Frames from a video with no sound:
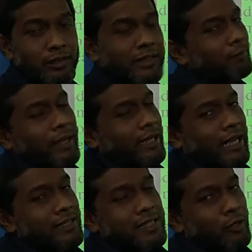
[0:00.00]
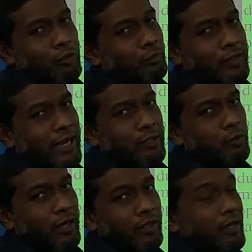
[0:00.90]
Then my answer will be
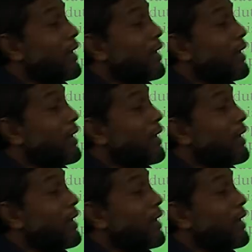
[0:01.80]
right one.